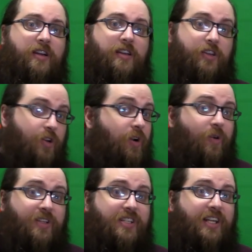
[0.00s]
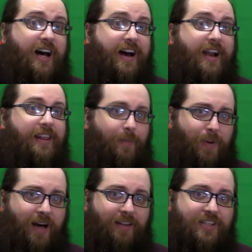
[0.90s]
You don't decide the
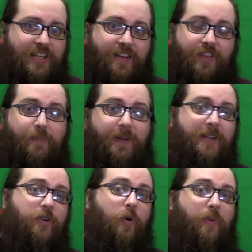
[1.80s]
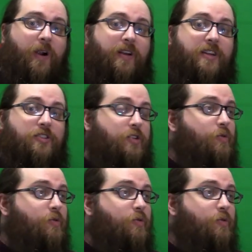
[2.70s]
policy of the political parties,